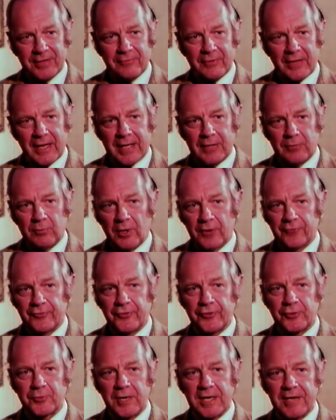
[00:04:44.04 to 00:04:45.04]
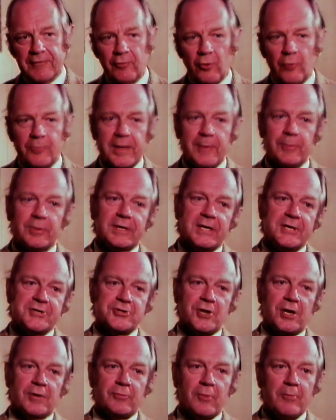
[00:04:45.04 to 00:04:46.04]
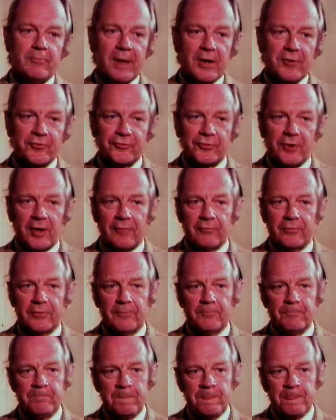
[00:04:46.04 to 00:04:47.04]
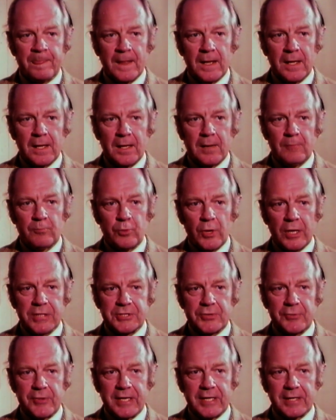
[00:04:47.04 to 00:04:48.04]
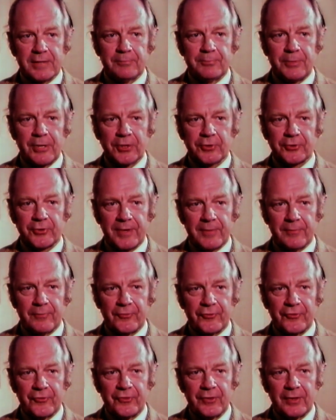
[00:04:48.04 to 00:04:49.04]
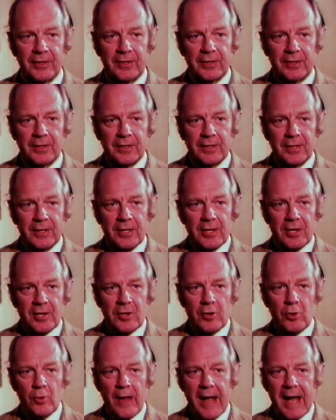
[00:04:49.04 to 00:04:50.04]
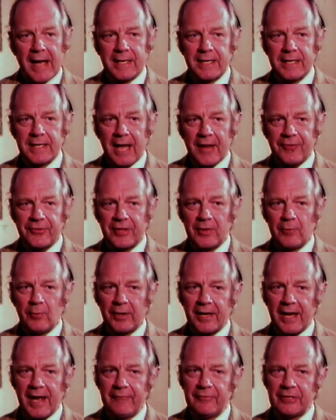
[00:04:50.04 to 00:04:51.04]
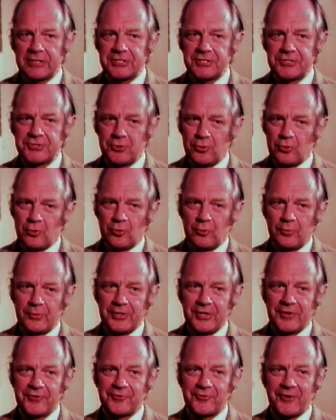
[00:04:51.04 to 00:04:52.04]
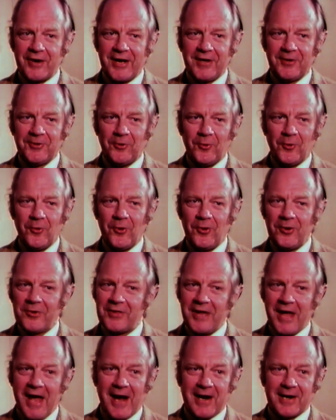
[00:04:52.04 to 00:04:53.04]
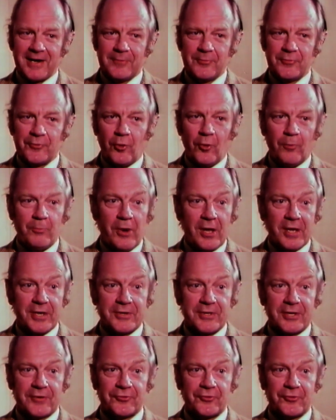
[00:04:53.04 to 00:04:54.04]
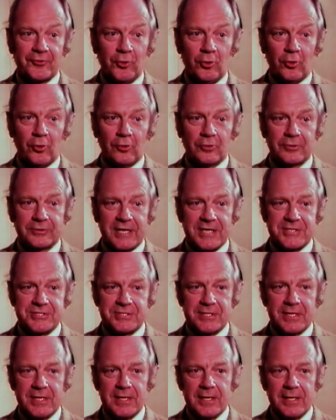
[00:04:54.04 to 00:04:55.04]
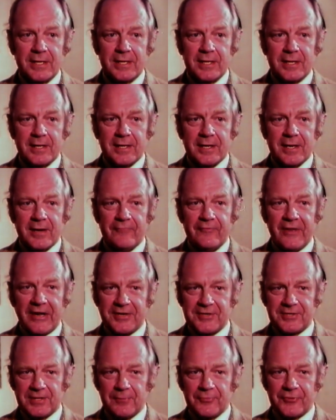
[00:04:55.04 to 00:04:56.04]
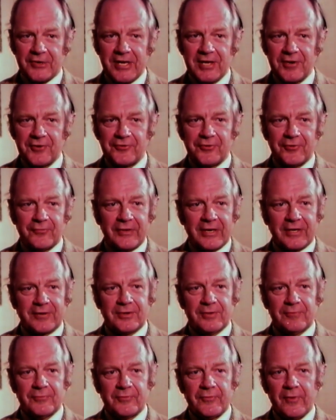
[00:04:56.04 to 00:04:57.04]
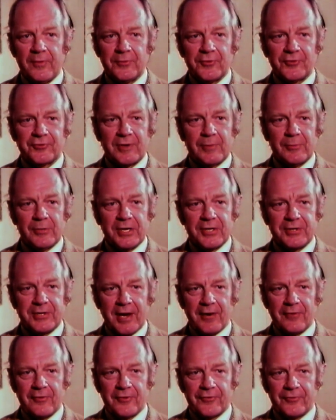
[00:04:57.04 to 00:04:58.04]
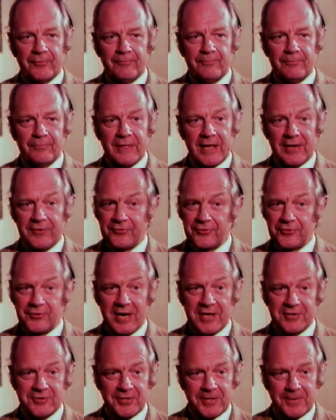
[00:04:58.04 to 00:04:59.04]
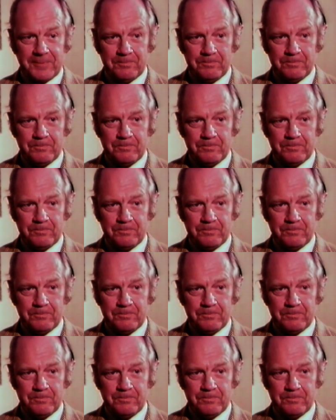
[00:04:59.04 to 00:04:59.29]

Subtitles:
of that was that the 24 people they shot were, most of them, Puerto Rican pilgrims who had nothing whatever to do with Israel or the Arabs or politics at all, just victims, innocent victims of indiscriminate terrorism. That is the tragedy.